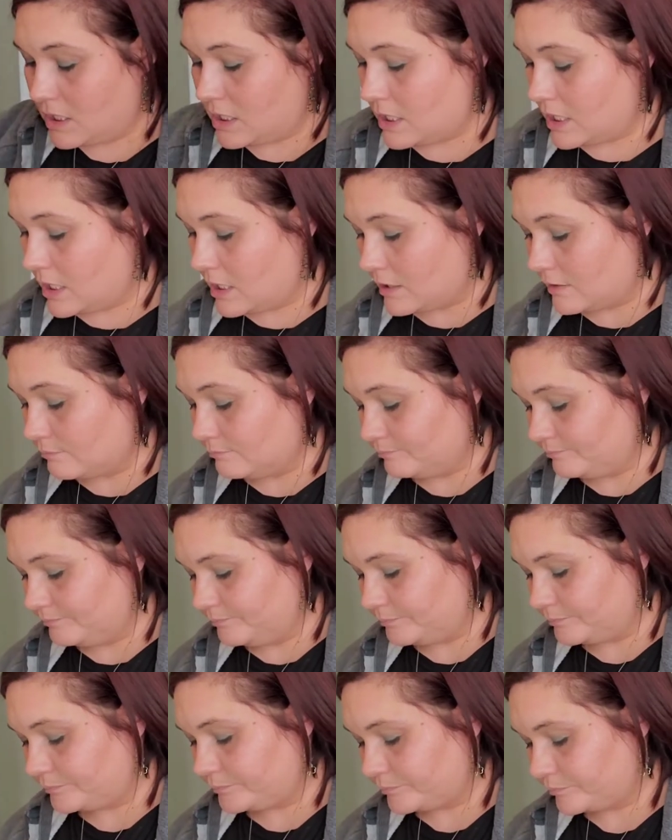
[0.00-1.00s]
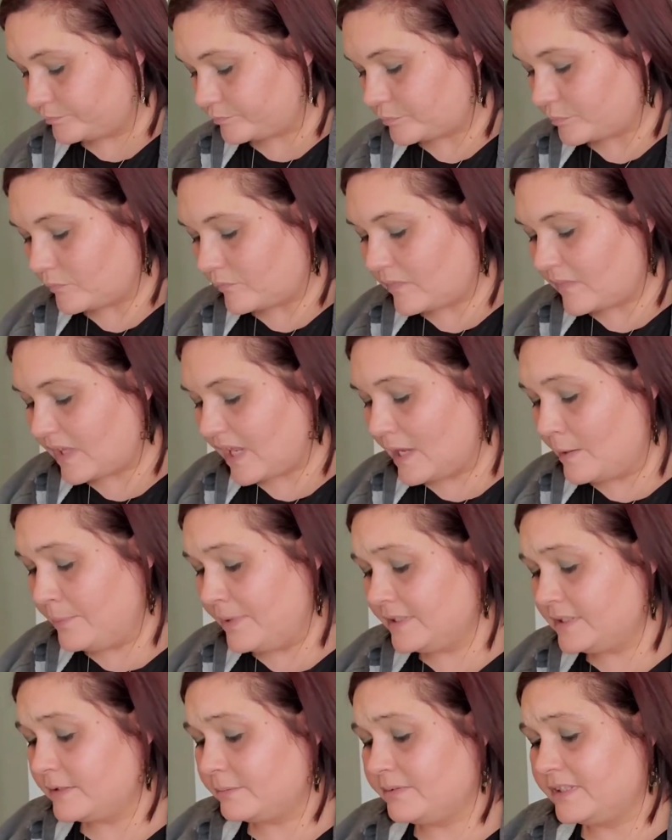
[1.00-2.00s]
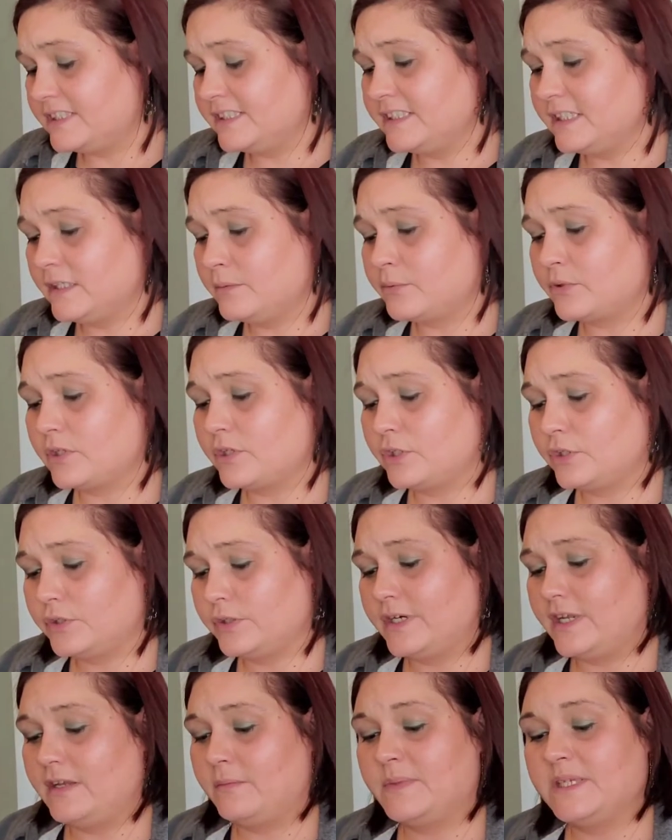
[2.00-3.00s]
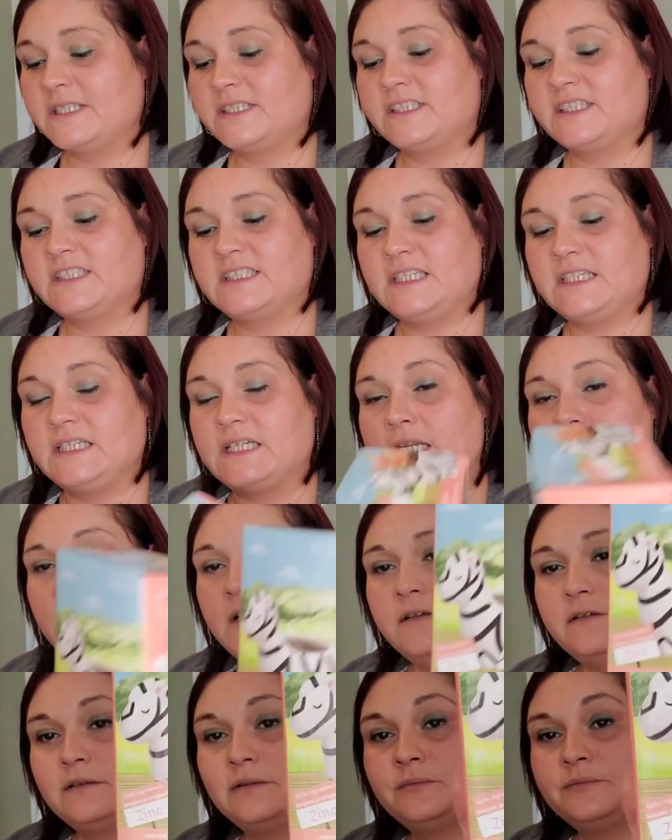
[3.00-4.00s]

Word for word: Um, I picked up the zebra. Her name is Zena.